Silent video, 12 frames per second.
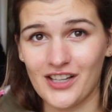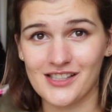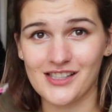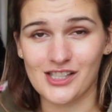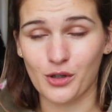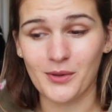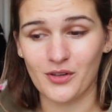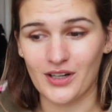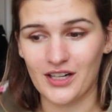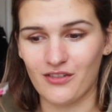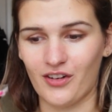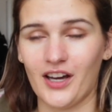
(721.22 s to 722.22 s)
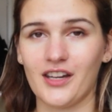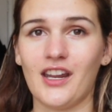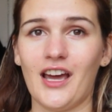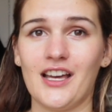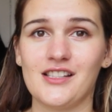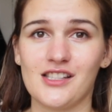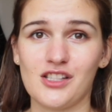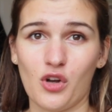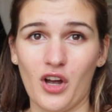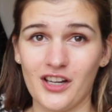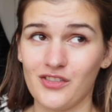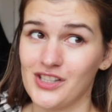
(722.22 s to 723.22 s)
it can still be really fun and
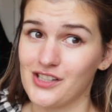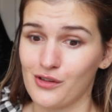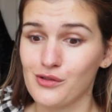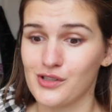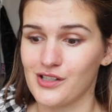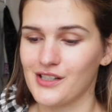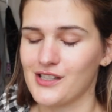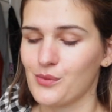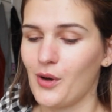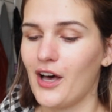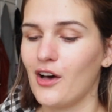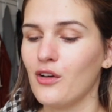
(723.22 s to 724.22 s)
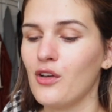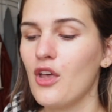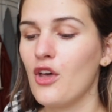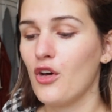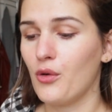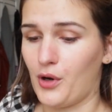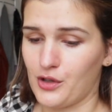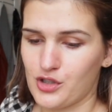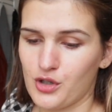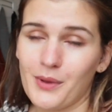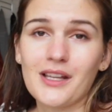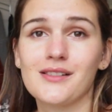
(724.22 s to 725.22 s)
kind of indulgent as well,
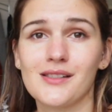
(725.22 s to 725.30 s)
whilst you're being